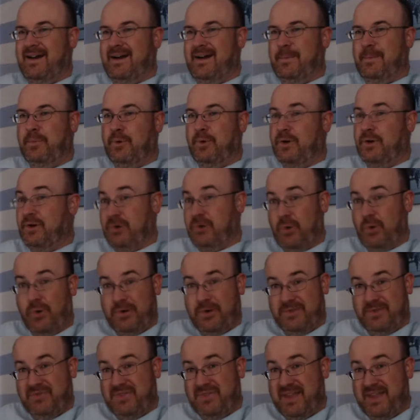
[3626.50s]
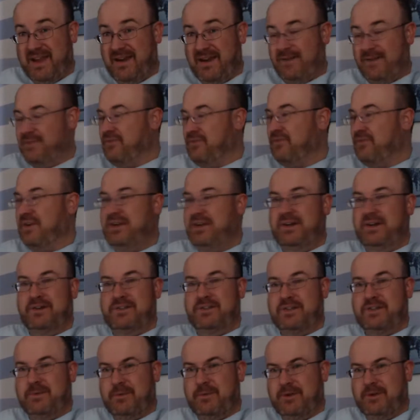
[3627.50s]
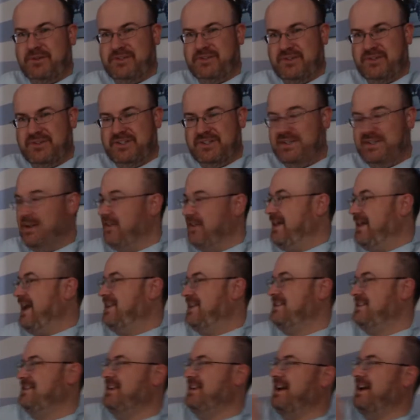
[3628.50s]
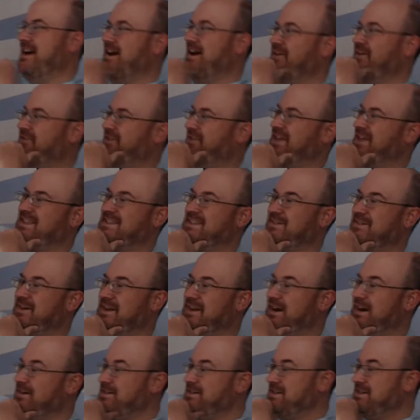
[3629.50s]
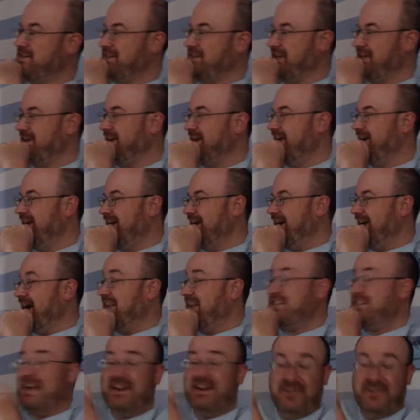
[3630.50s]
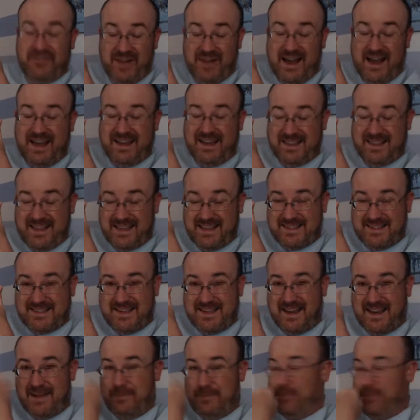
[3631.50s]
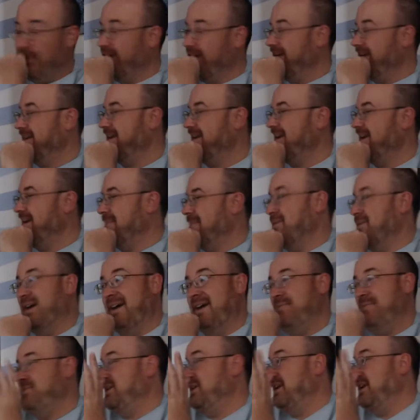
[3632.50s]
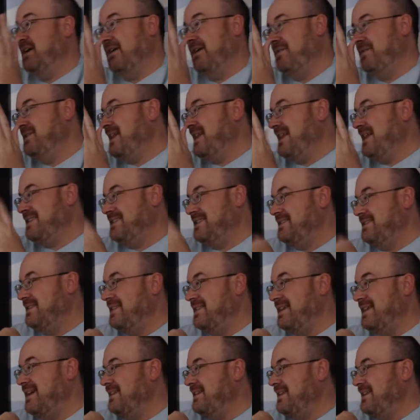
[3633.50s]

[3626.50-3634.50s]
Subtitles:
Brooke Gordon there and the Fritos commercials and all that stuff. That's the one I was usually identify in that standpoint. But I mean, that's the thing.